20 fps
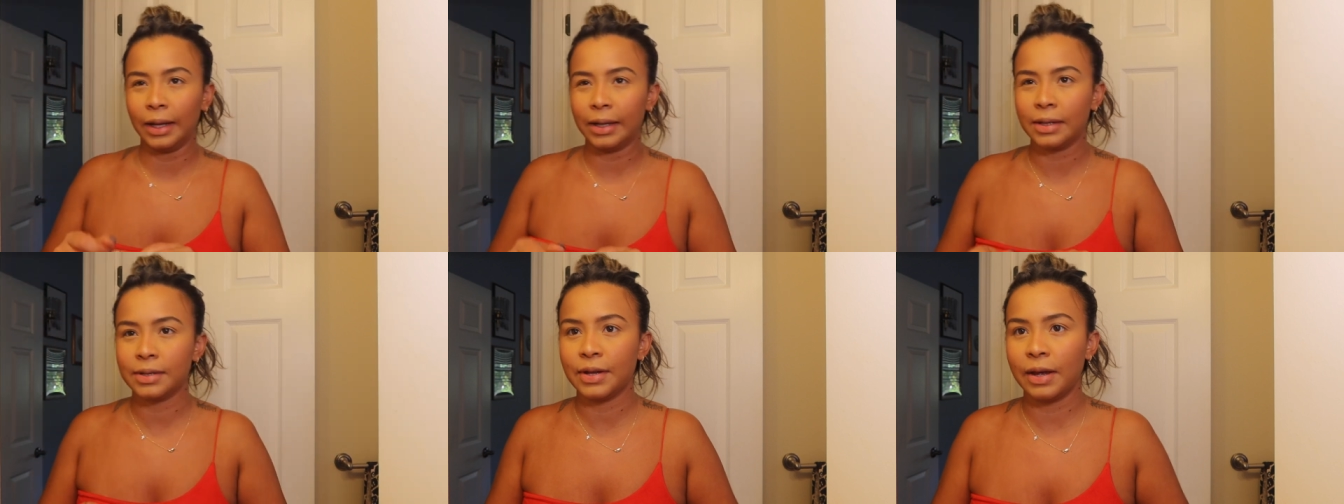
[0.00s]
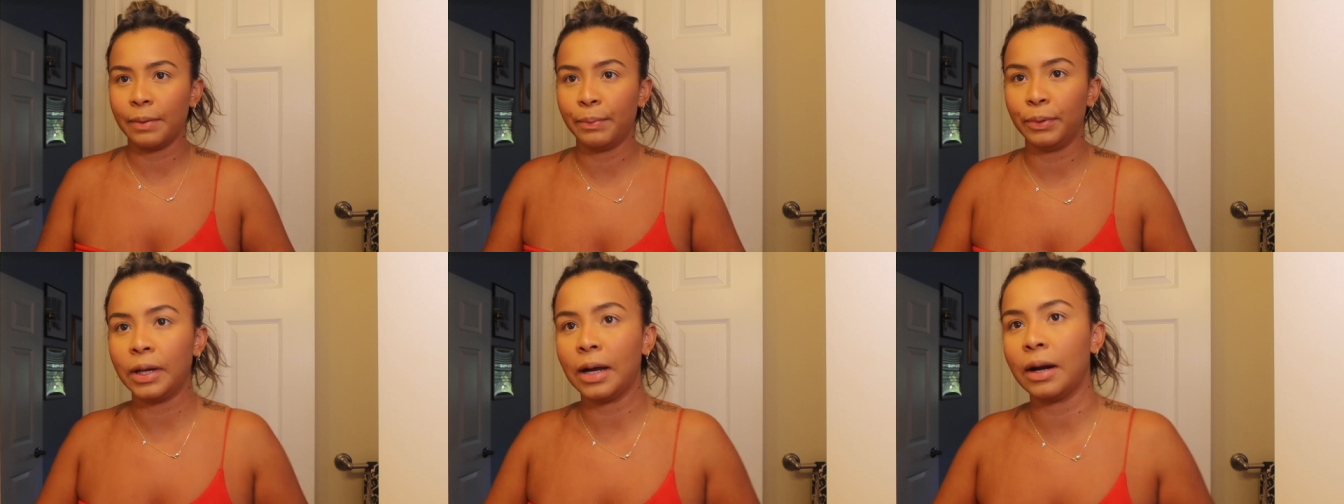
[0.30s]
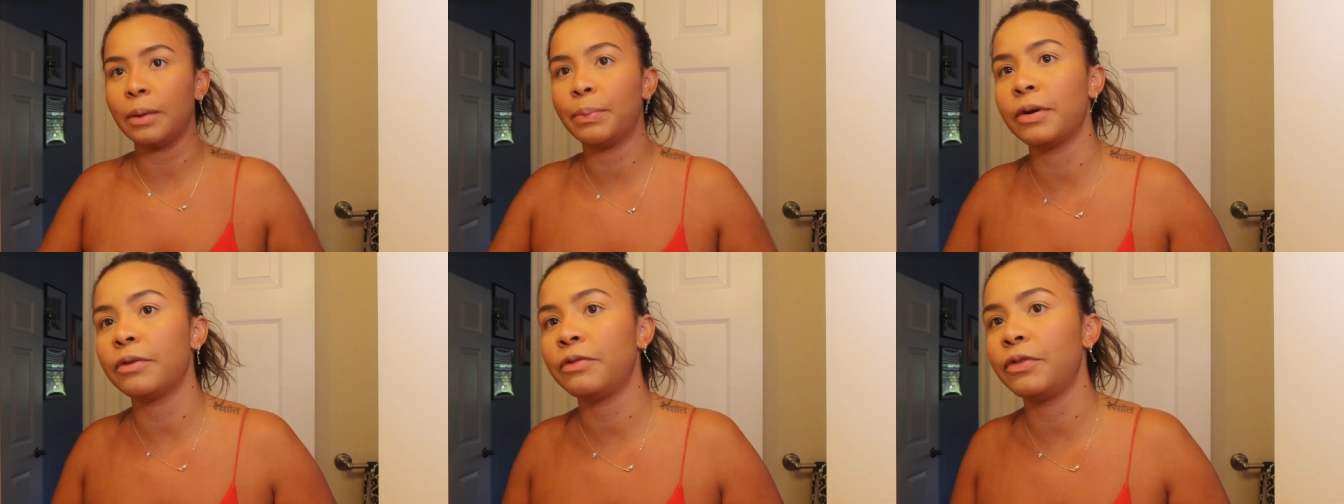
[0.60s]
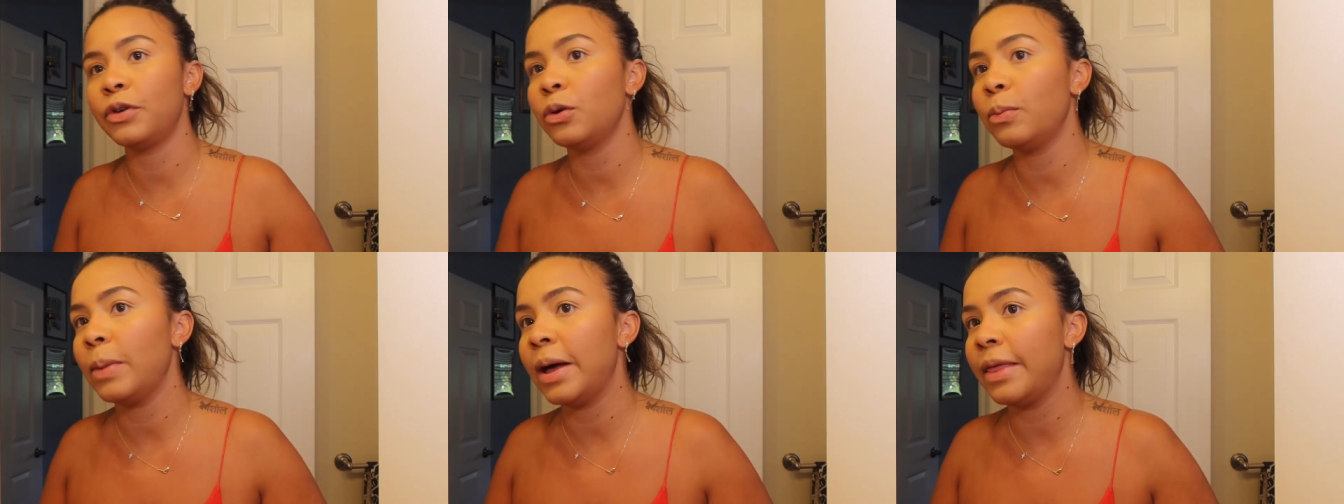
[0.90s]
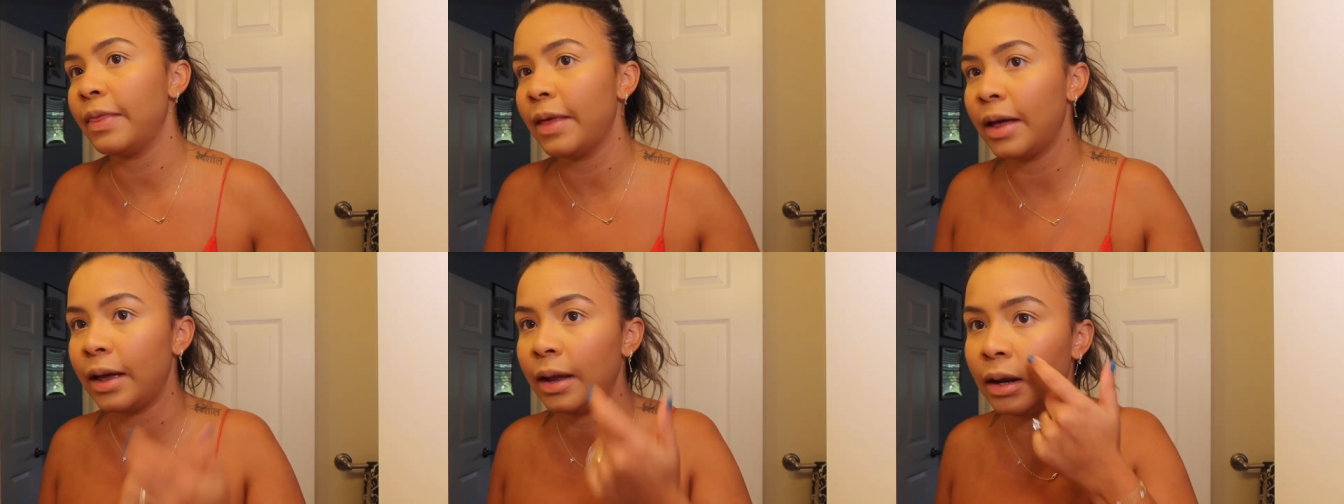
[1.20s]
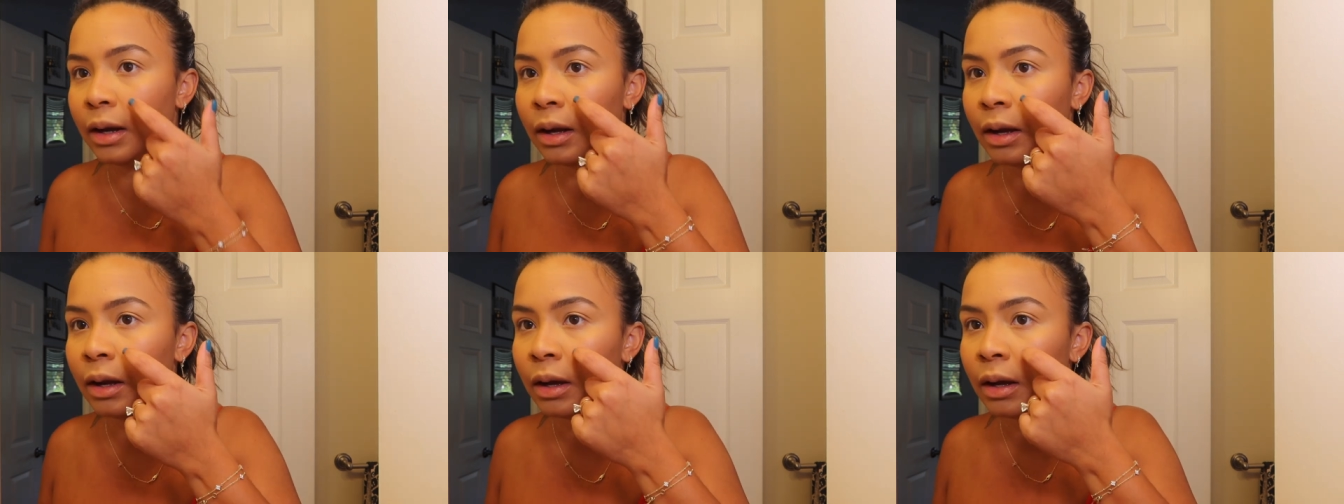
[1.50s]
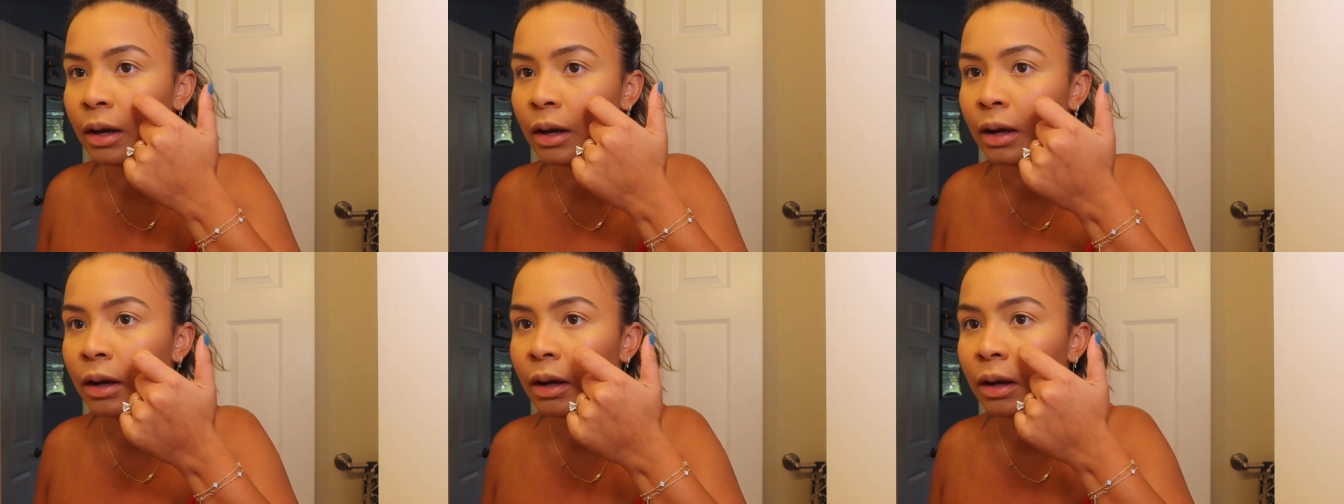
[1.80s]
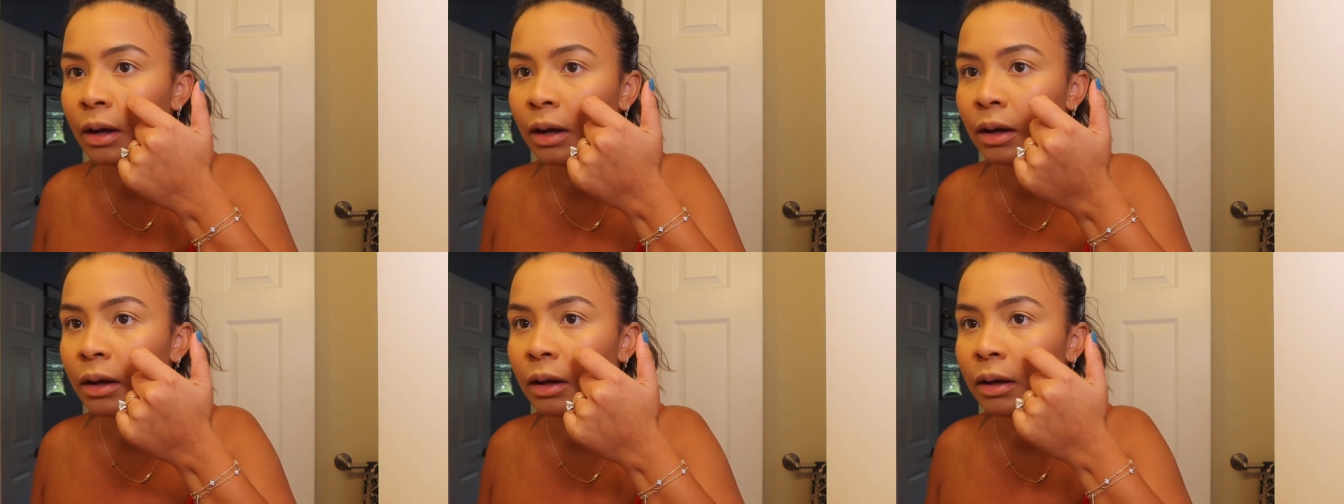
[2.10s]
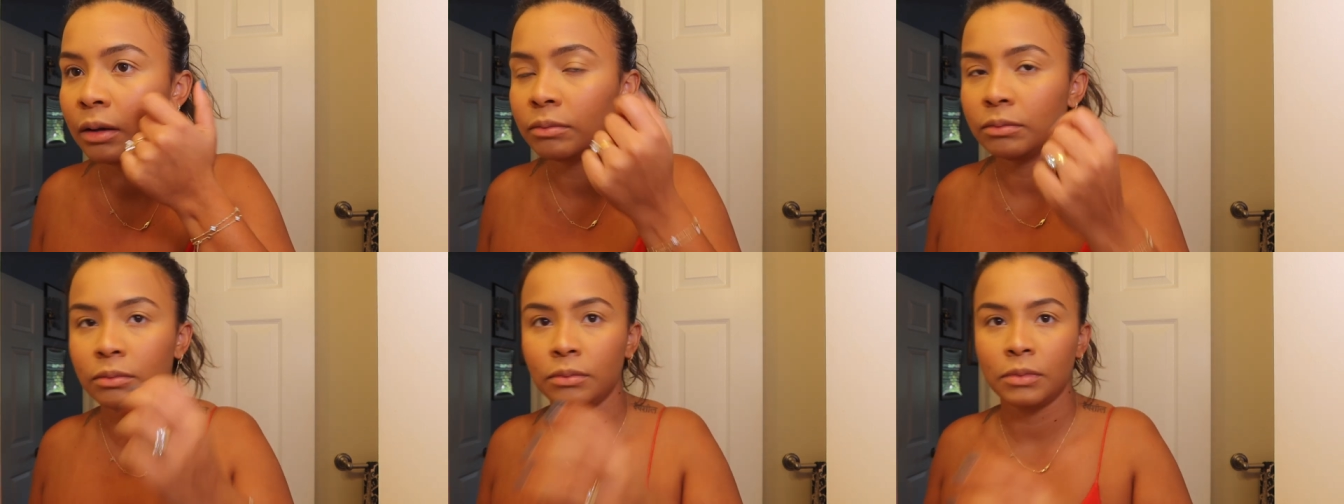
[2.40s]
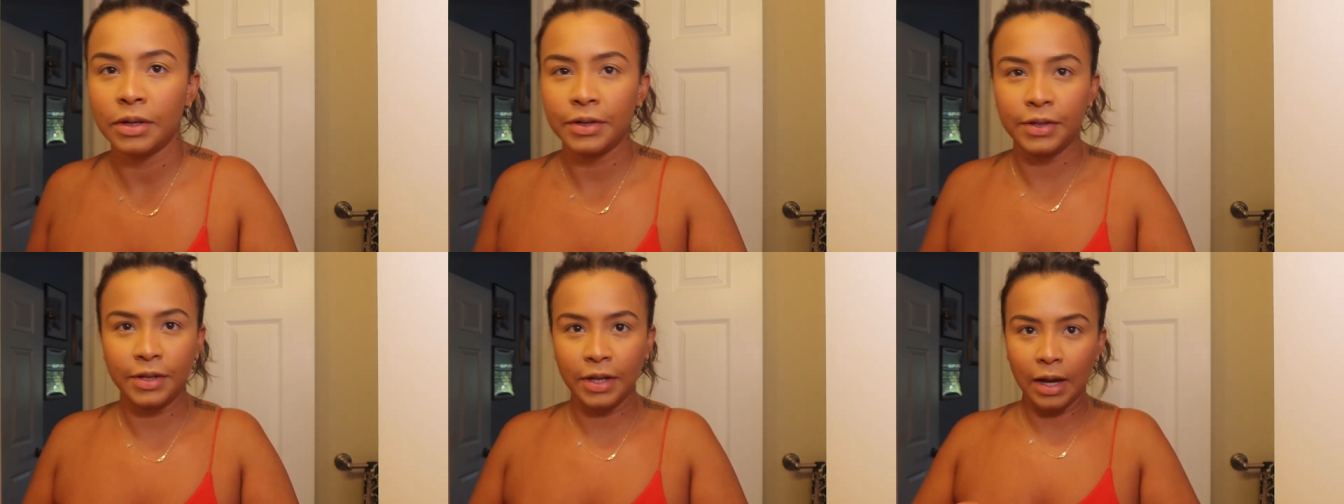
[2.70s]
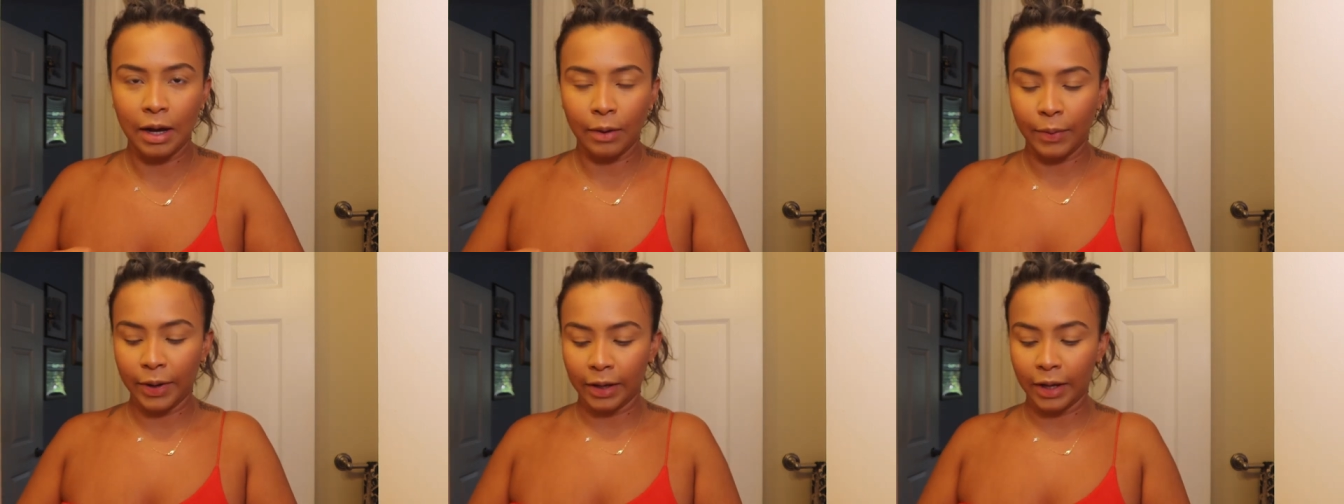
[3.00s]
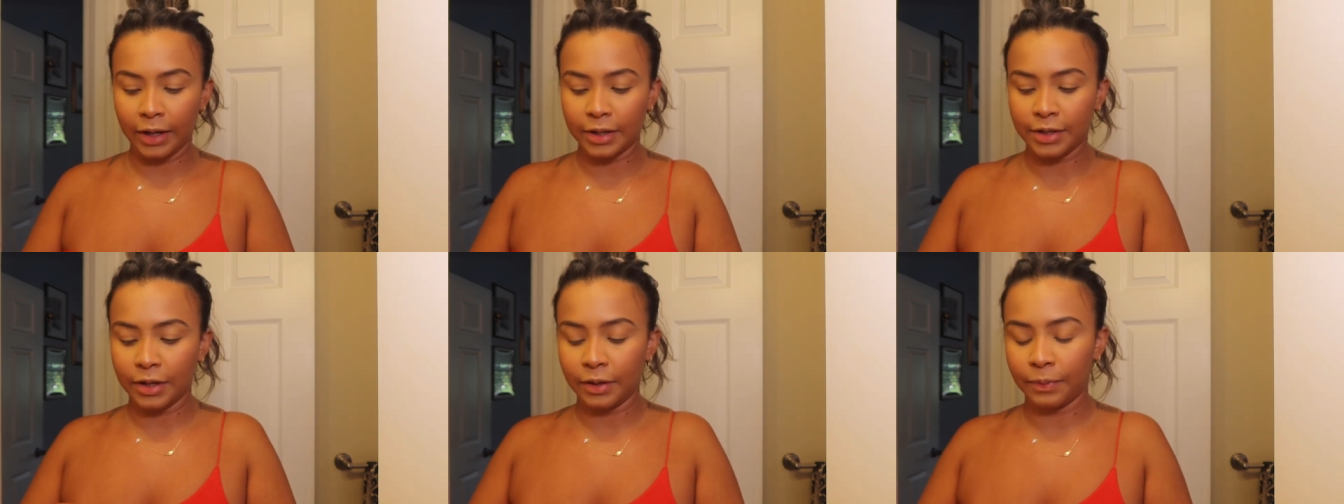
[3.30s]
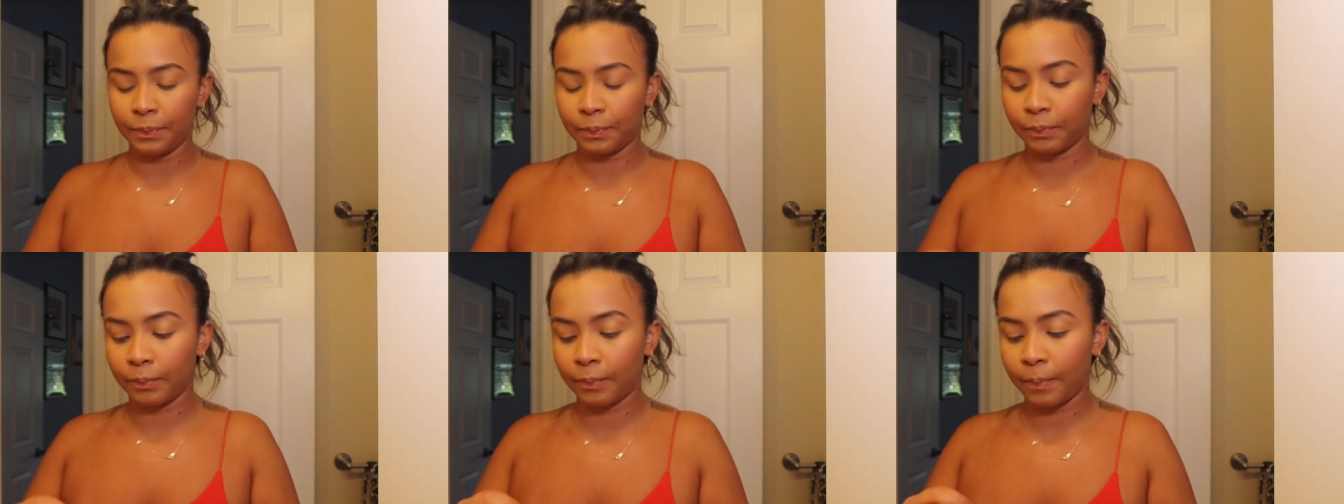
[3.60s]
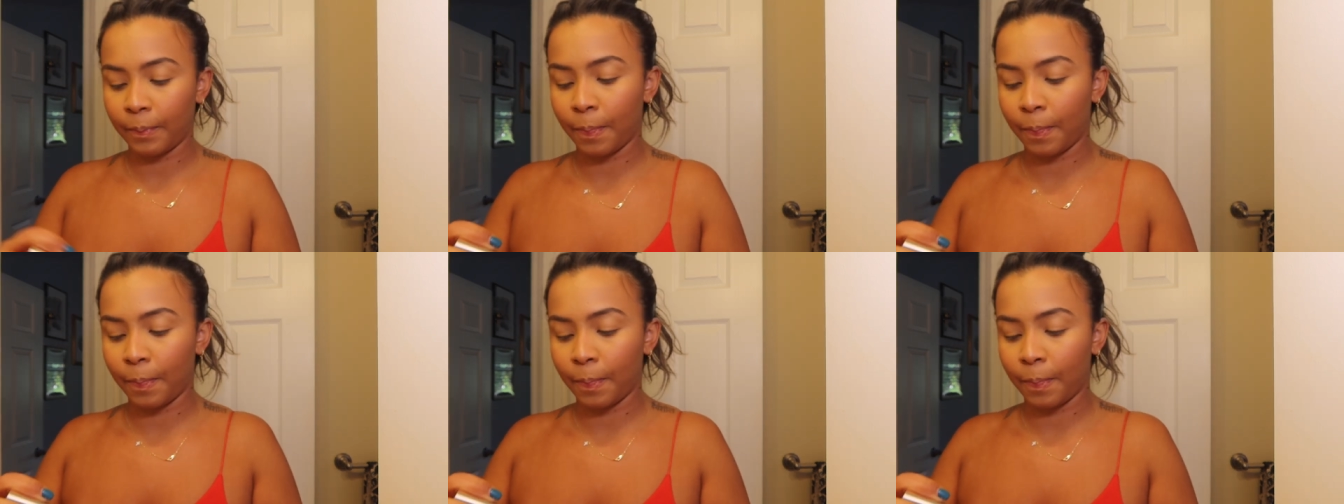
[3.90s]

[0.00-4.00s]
Like sample out a perfume and then see how I liked it.